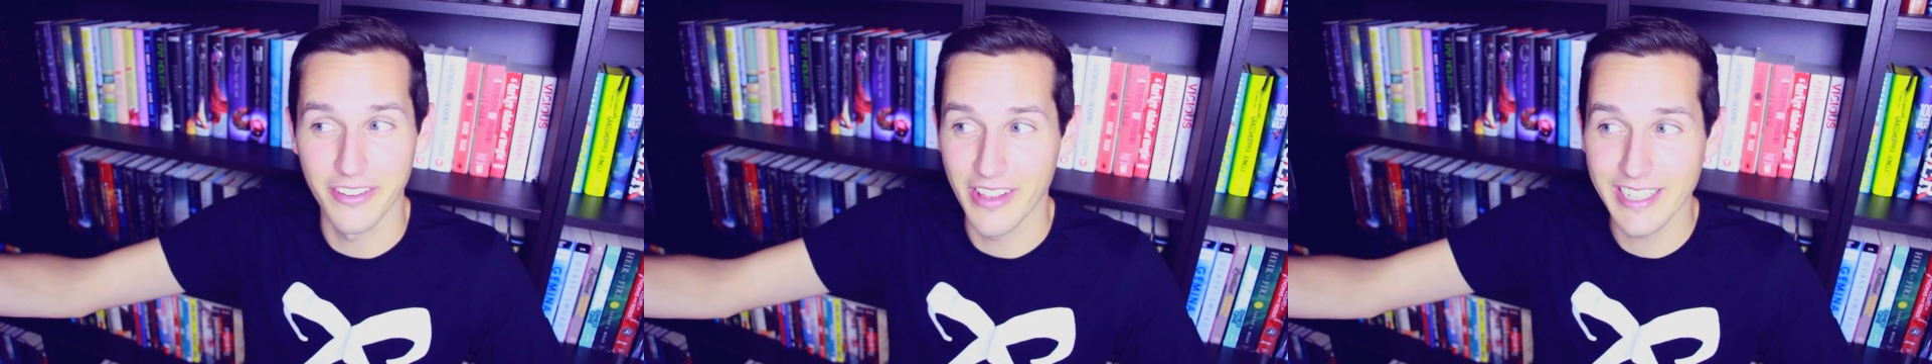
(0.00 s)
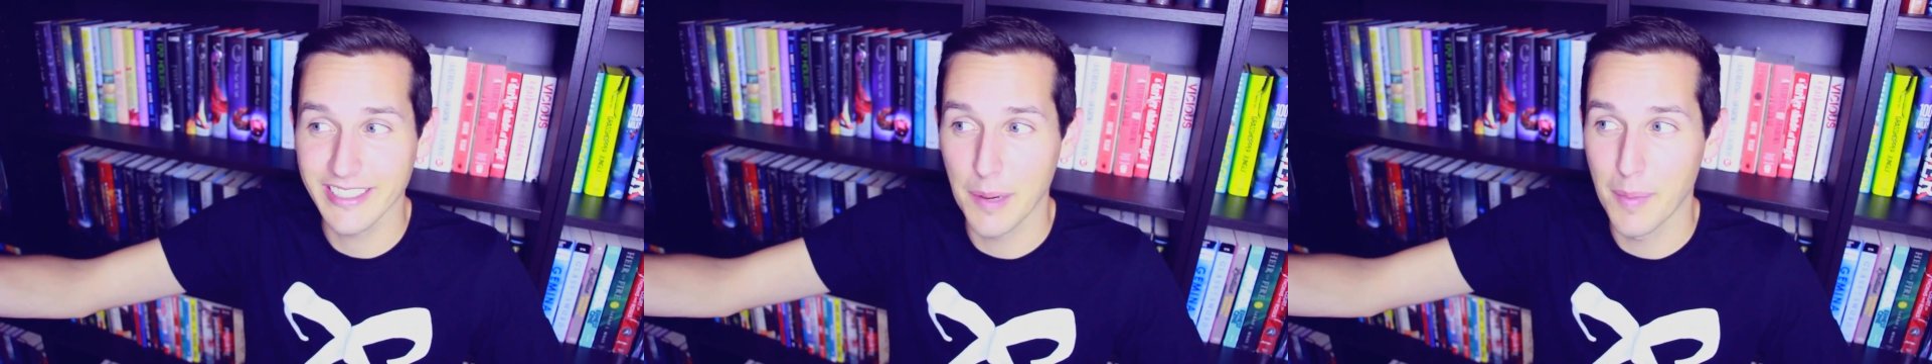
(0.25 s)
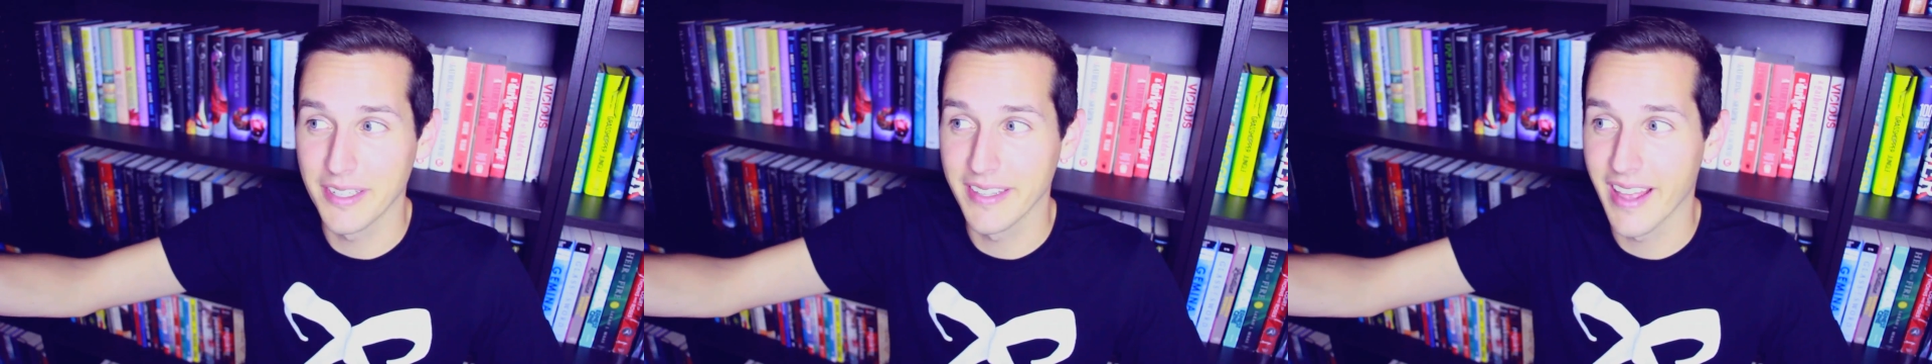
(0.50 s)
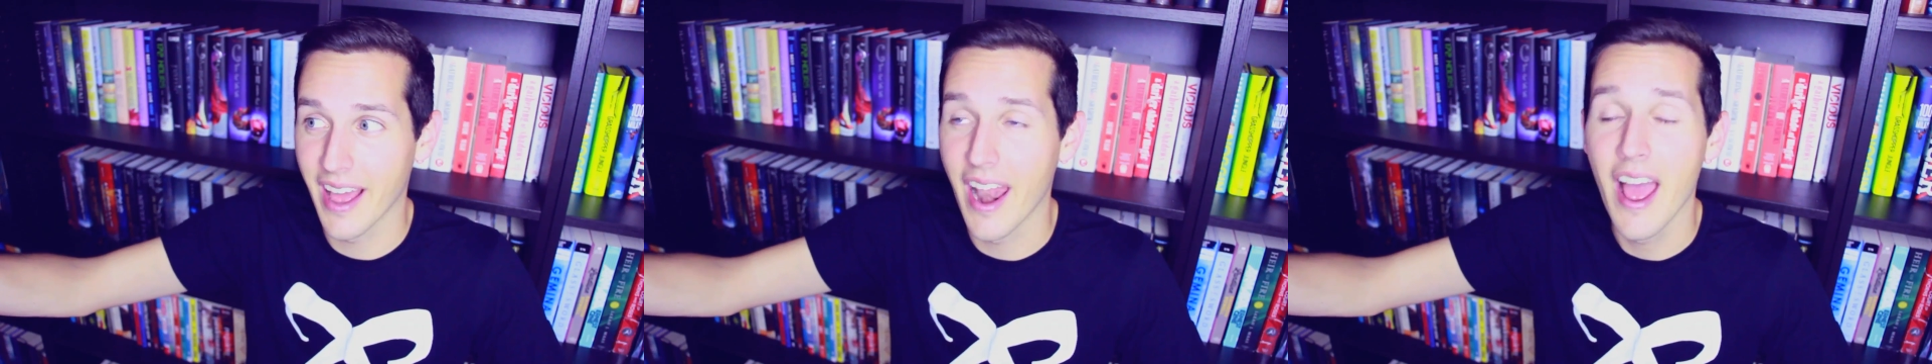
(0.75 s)
The last time I did
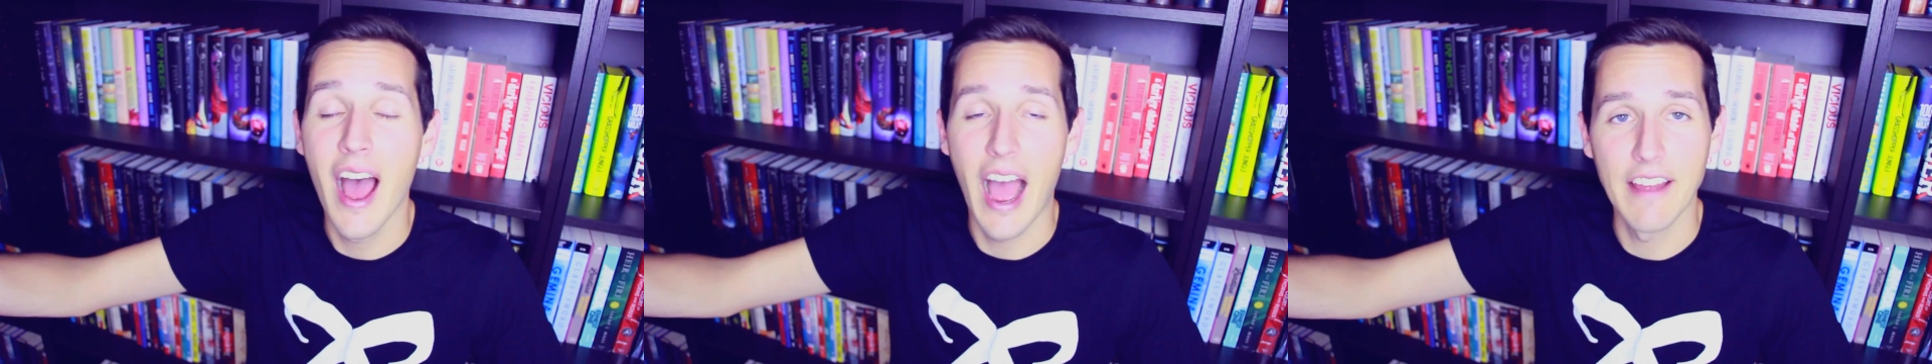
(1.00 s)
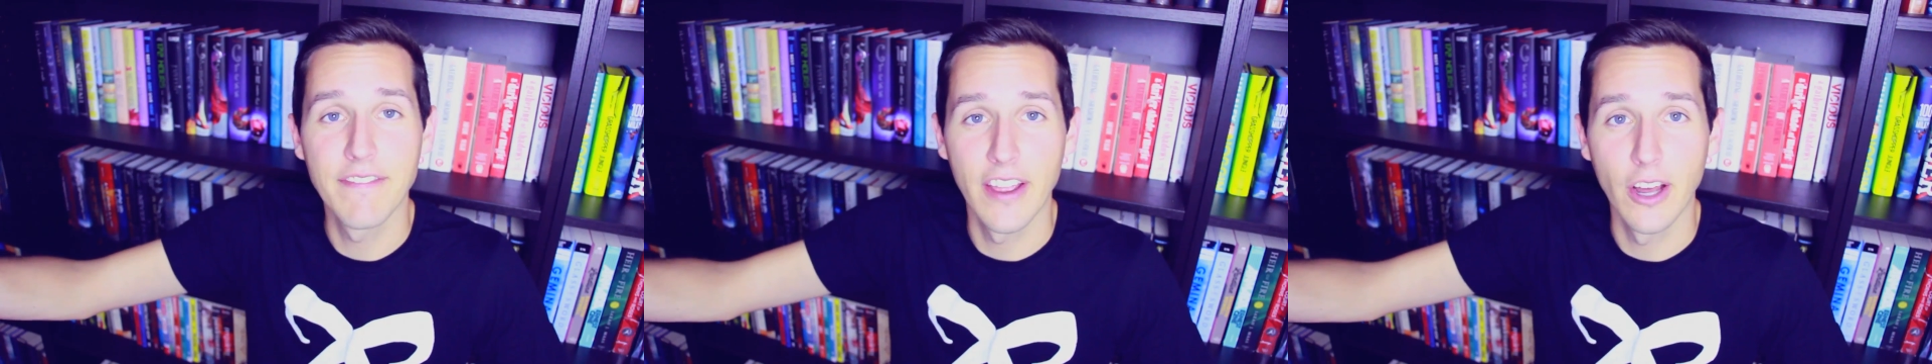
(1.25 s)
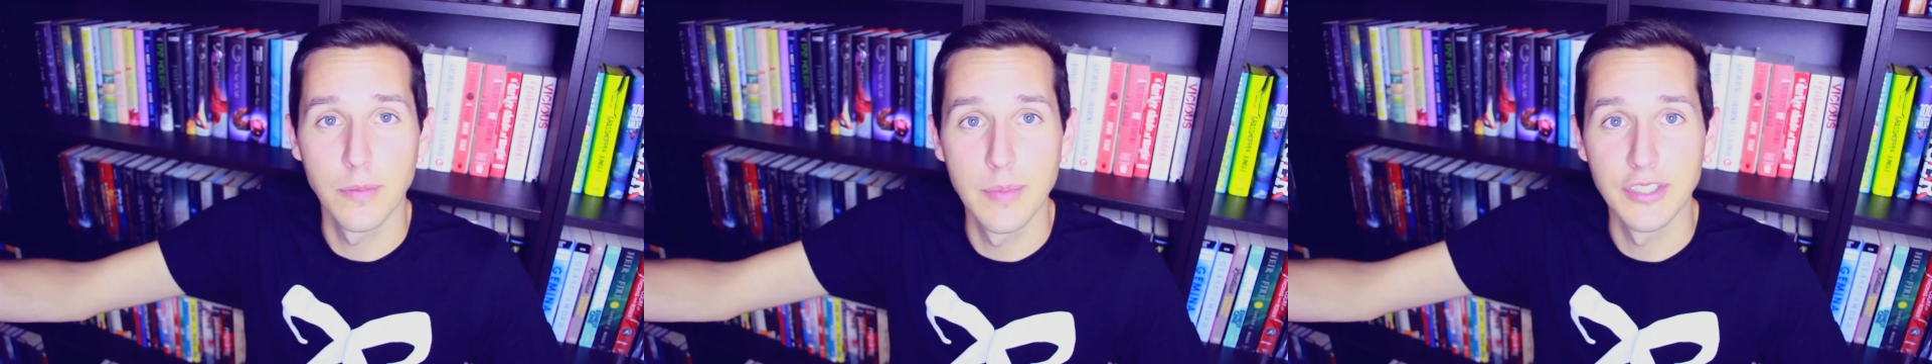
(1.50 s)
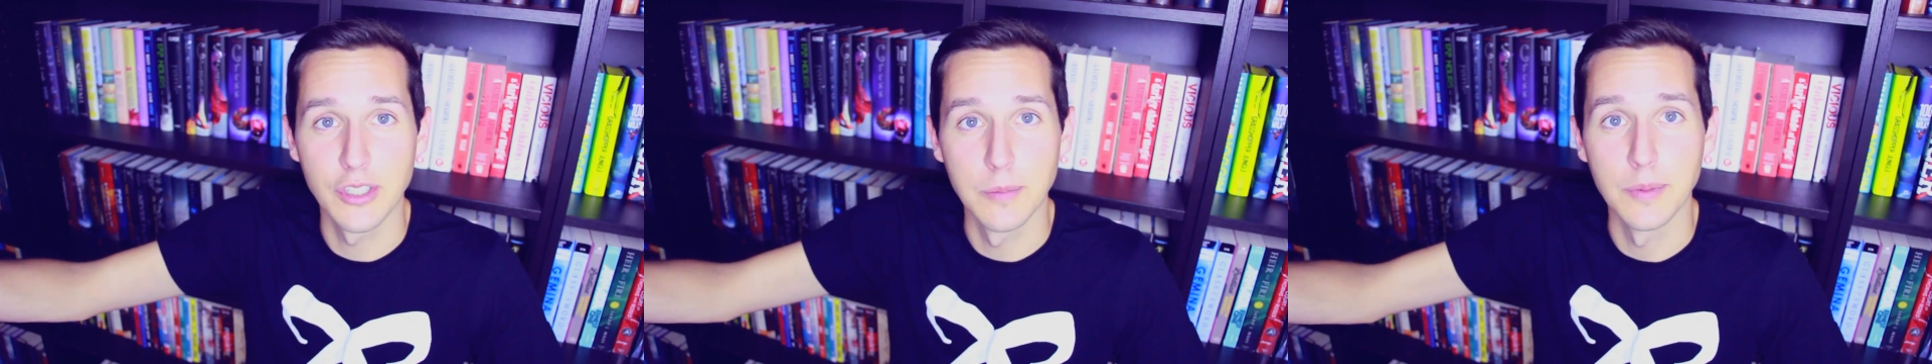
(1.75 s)
that, I failed
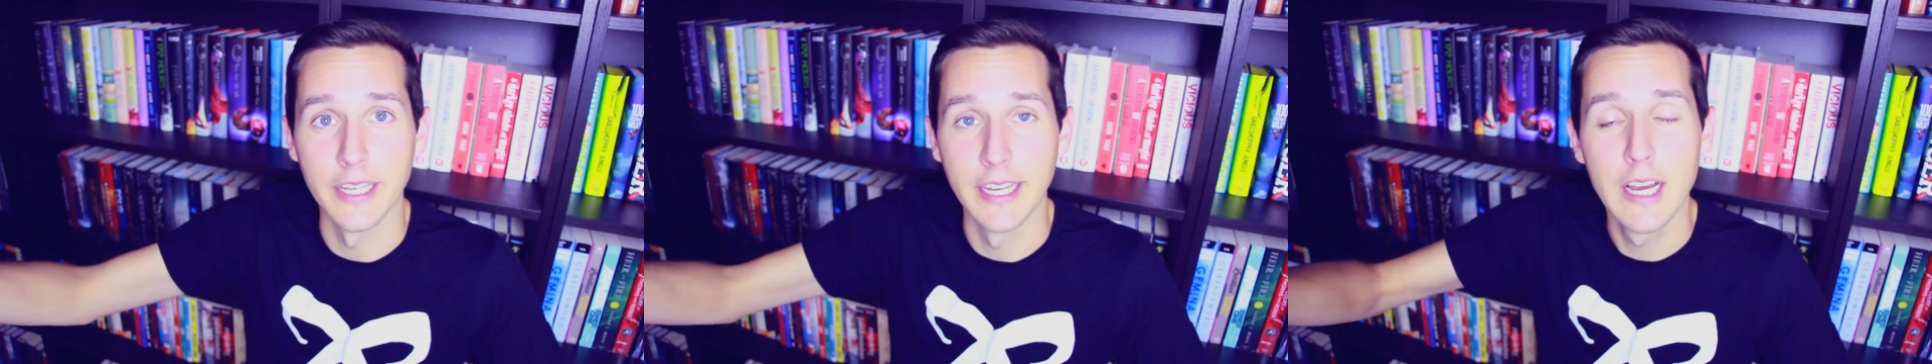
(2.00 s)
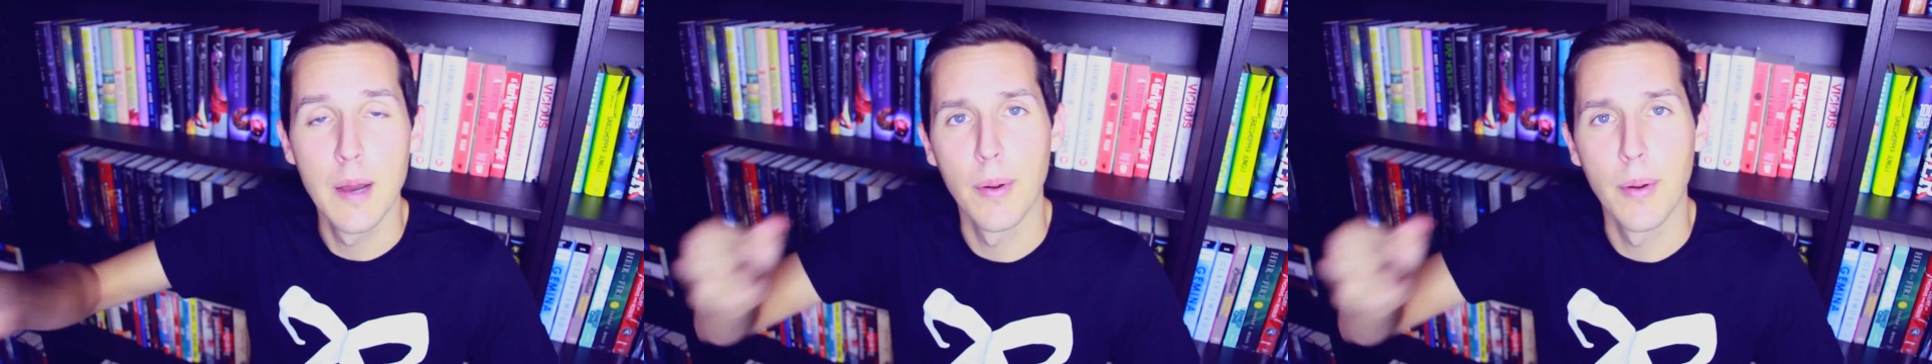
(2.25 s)
miserably,